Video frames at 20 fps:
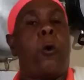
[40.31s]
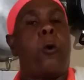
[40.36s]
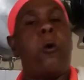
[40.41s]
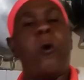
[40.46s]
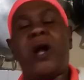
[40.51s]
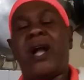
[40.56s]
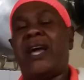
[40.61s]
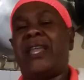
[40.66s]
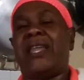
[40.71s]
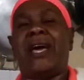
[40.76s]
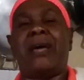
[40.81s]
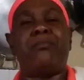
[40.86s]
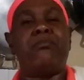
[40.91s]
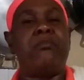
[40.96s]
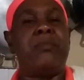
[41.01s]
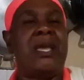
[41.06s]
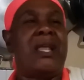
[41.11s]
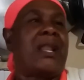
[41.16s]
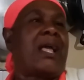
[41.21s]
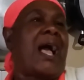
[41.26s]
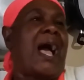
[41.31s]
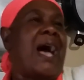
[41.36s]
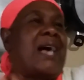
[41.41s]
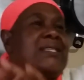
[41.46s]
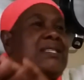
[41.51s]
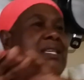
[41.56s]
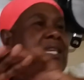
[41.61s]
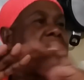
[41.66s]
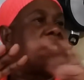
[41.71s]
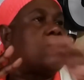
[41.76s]
Coconut milk
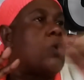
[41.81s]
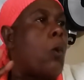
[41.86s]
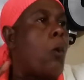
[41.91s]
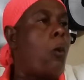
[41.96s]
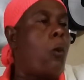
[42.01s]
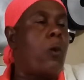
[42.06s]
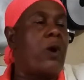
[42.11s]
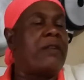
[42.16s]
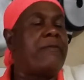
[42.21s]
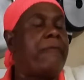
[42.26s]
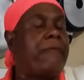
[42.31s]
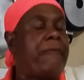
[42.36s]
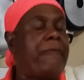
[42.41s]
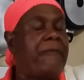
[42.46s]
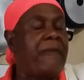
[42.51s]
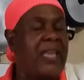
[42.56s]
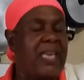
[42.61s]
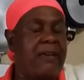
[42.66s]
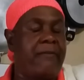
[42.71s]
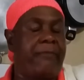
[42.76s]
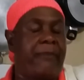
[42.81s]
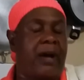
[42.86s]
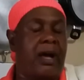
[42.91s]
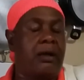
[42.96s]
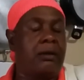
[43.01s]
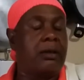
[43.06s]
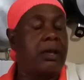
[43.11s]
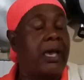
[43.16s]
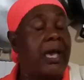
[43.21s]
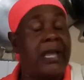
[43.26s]
has its own
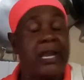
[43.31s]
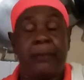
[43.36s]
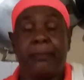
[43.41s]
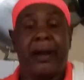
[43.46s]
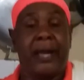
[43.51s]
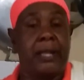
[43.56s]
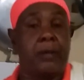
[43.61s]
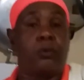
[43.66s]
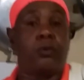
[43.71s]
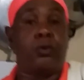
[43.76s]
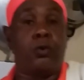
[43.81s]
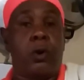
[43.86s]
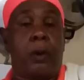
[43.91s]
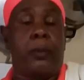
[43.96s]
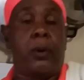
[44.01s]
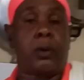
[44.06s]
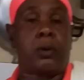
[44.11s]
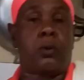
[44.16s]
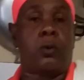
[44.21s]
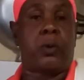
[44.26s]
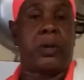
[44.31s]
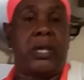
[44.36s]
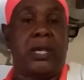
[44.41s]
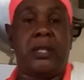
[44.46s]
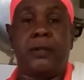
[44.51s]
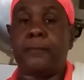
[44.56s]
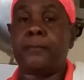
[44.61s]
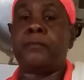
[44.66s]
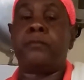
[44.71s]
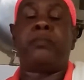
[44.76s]
flavor. Anybody who knows about
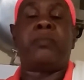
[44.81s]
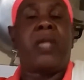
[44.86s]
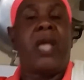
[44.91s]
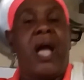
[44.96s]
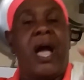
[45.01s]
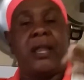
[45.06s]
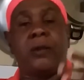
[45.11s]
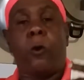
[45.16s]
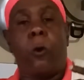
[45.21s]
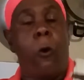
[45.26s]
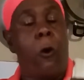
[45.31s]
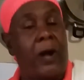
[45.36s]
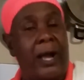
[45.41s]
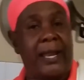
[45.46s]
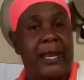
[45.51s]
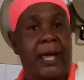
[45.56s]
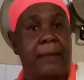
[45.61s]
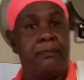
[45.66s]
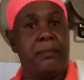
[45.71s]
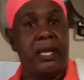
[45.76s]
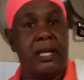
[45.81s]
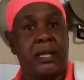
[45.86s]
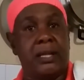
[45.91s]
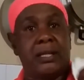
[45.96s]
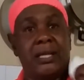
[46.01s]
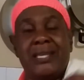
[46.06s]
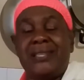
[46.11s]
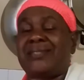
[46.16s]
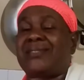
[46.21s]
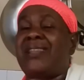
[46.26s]
cooking. And coconut milk
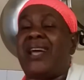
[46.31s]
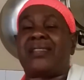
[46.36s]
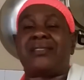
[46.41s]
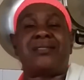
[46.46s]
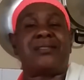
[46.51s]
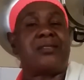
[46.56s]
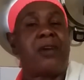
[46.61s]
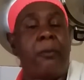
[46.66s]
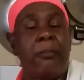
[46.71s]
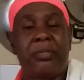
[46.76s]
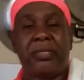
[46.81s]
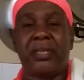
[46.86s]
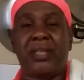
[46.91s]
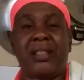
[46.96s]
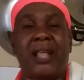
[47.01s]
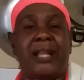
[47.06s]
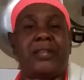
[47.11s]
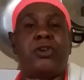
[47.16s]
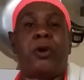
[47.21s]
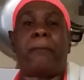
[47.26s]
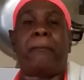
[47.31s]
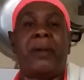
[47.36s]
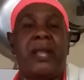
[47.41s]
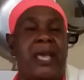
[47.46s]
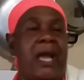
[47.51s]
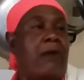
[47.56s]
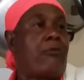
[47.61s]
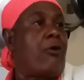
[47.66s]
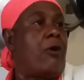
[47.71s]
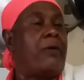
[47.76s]
is not something that you
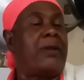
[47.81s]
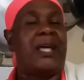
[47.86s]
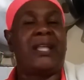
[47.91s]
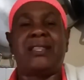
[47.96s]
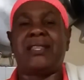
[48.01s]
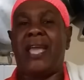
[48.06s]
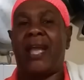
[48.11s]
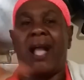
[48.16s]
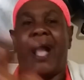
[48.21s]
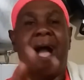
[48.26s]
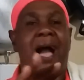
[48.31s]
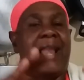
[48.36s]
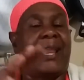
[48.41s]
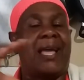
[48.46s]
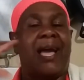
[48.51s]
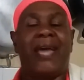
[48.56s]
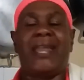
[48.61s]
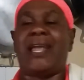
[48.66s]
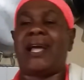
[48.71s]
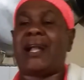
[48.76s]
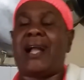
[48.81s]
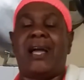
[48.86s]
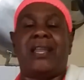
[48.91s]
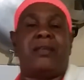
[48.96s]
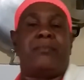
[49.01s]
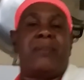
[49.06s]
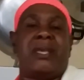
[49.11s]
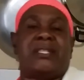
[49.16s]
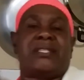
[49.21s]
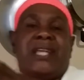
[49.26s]
play around and take all kind of
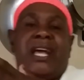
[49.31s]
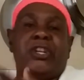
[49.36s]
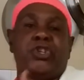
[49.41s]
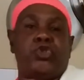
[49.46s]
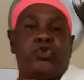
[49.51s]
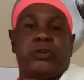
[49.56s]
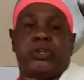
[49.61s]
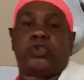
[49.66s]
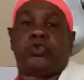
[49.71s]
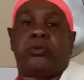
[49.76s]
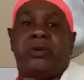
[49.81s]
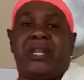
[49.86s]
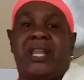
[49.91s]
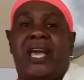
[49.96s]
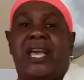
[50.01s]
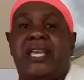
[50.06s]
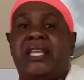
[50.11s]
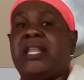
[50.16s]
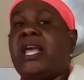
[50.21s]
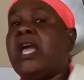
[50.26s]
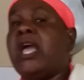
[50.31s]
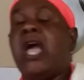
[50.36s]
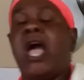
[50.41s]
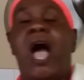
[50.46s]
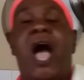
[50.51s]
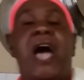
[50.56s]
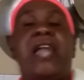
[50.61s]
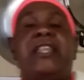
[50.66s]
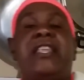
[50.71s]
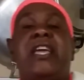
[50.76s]
condiments and throw in it.
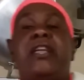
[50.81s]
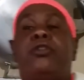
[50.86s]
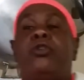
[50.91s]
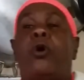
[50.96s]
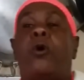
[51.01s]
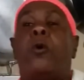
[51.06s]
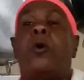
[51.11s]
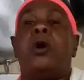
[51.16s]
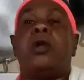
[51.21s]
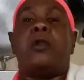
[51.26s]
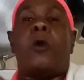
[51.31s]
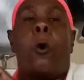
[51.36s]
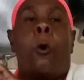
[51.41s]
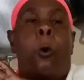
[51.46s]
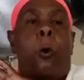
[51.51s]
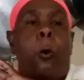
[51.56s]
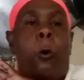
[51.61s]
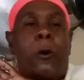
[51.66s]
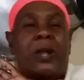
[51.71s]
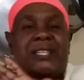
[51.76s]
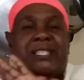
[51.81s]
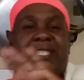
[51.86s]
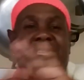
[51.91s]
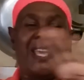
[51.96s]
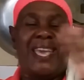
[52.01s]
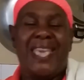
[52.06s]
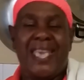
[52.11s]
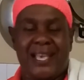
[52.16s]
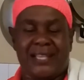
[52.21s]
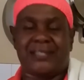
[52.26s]
And then now the whole
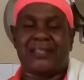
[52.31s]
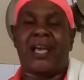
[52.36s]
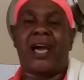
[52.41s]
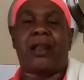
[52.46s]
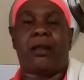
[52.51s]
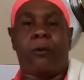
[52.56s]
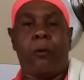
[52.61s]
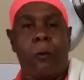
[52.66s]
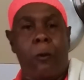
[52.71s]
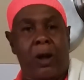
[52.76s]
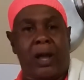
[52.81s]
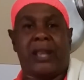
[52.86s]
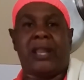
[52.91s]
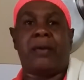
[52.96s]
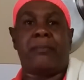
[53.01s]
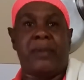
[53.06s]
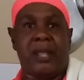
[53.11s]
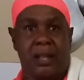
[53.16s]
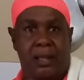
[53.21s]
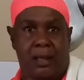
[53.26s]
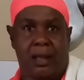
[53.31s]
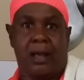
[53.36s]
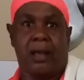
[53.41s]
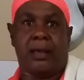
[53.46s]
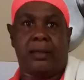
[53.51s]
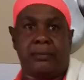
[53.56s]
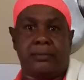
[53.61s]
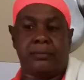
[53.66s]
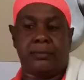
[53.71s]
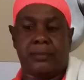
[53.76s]
taste of the coconut milk
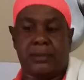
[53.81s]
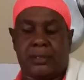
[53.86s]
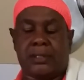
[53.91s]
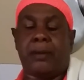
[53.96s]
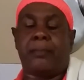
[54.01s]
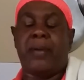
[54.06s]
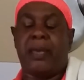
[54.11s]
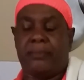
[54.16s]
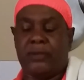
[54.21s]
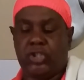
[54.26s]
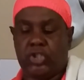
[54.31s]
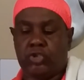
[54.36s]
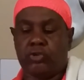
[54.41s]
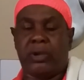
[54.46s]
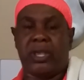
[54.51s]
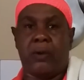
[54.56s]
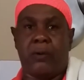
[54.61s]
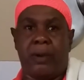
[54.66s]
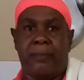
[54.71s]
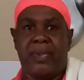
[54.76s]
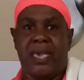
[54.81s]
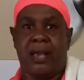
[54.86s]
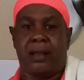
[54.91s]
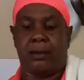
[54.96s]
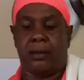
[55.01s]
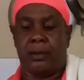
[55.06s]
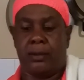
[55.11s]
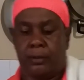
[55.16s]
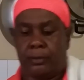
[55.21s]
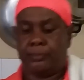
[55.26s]
gone. So let me show you what I'm
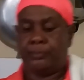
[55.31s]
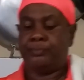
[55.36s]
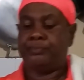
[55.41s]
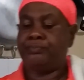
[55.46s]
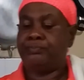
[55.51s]
going to do.